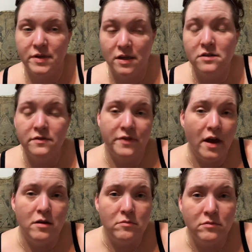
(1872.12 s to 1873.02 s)
Because
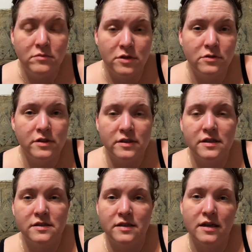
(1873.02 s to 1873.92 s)
of them. The only
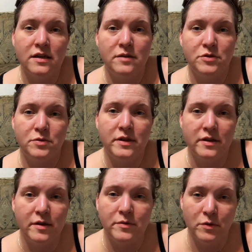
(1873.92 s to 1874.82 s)
thing standing
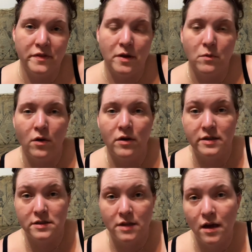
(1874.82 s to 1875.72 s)
between them and what they
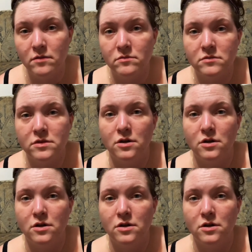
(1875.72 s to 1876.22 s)
want is them.